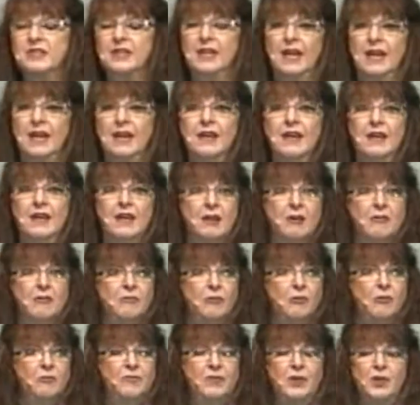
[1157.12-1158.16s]
get
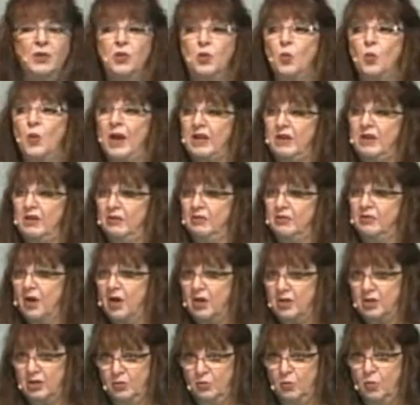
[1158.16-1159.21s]
fulfilled the way you
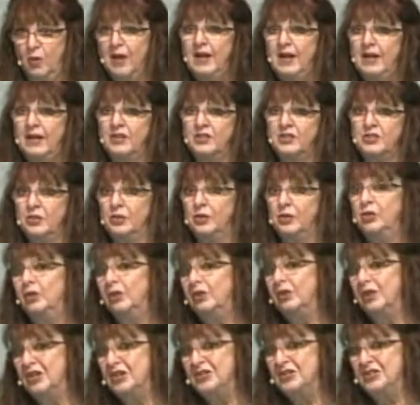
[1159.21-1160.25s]
thought you wanted it to, you'll
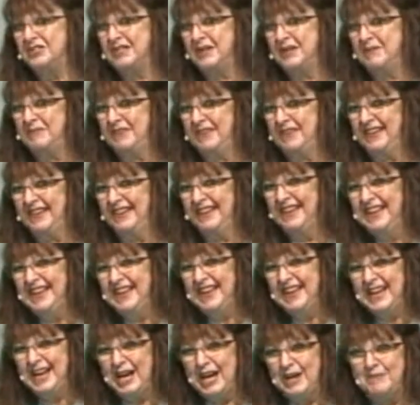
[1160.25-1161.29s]
learn something
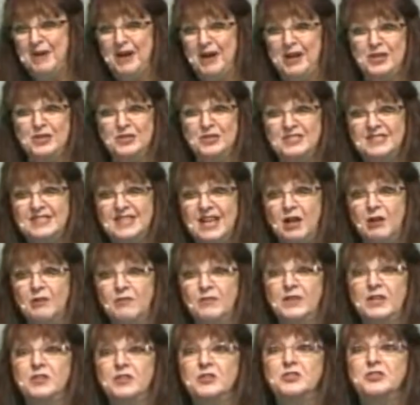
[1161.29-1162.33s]
about
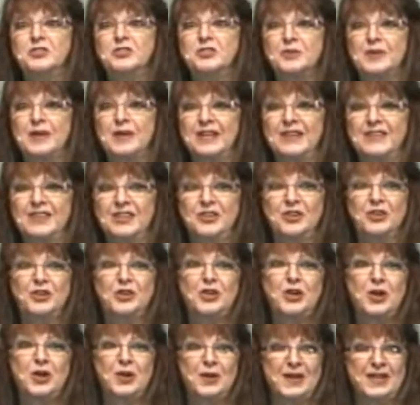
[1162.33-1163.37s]
yourself and your strength and your
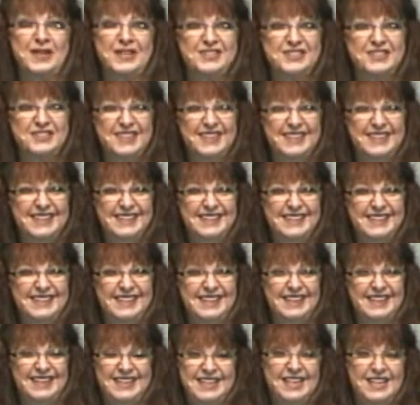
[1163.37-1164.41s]
courage.
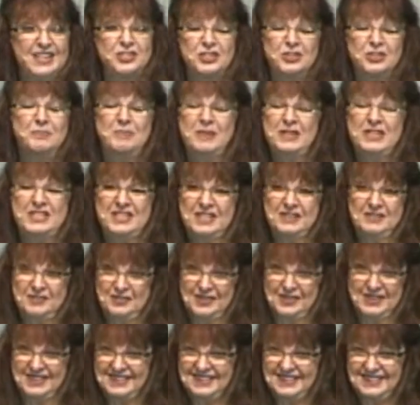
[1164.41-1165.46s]
And yes, you'll be
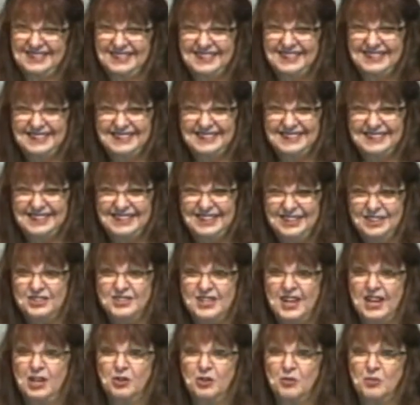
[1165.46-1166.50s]
different. You'll
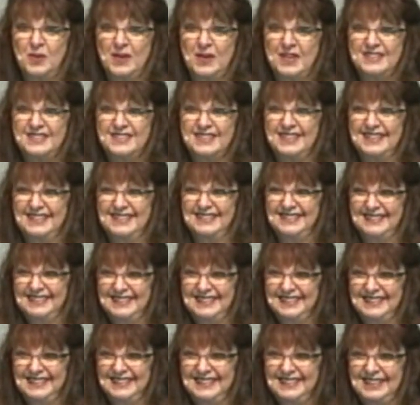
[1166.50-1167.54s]
take a risk, and
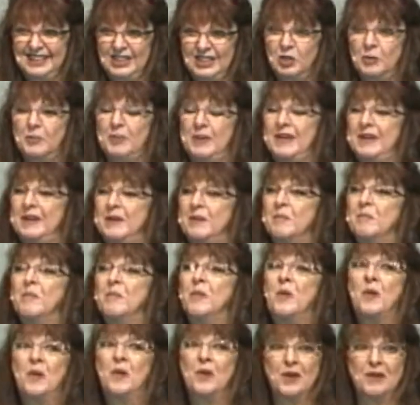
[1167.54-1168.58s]
you'll be
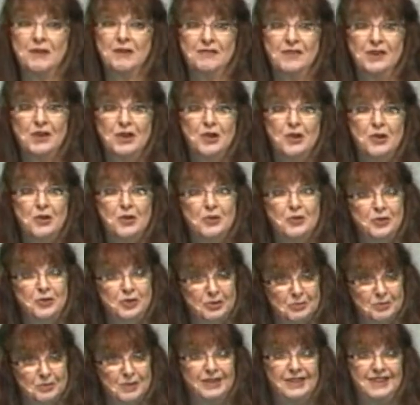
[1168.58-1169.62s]
more of who
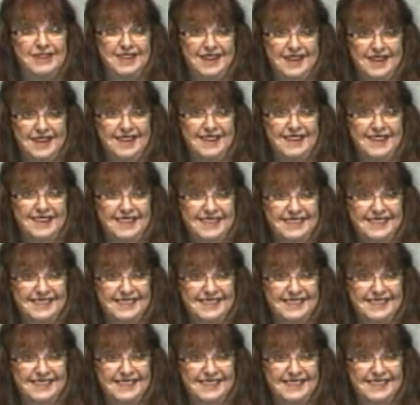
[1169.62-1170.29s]
you really are.